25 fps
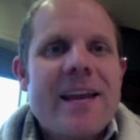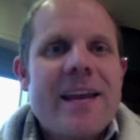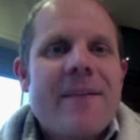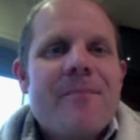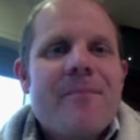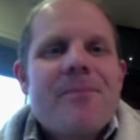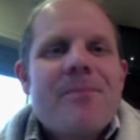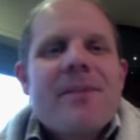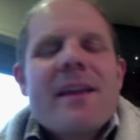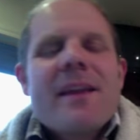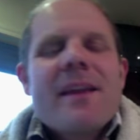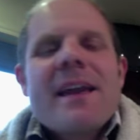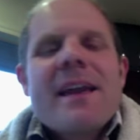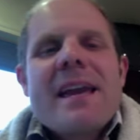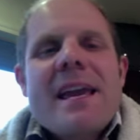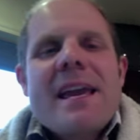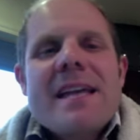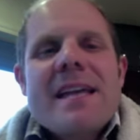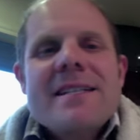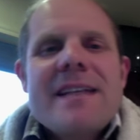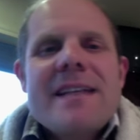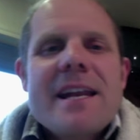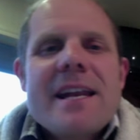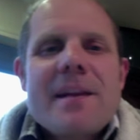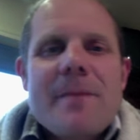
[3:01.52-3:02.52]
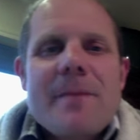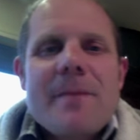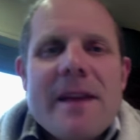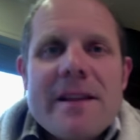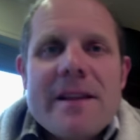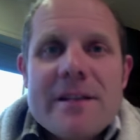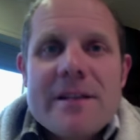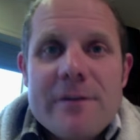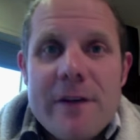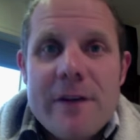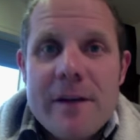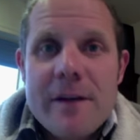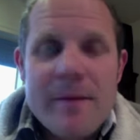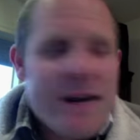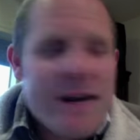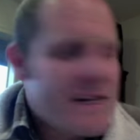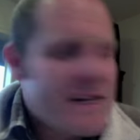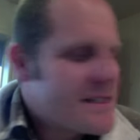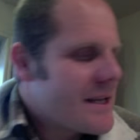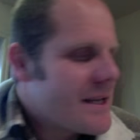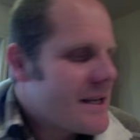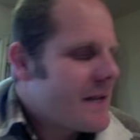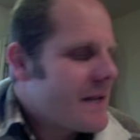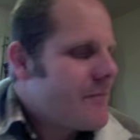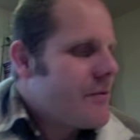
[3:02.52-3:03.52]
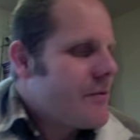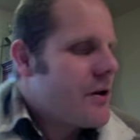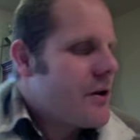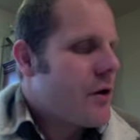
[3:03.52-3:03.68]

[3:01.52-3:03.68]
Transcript: like he said to me, this friend of mine, he said,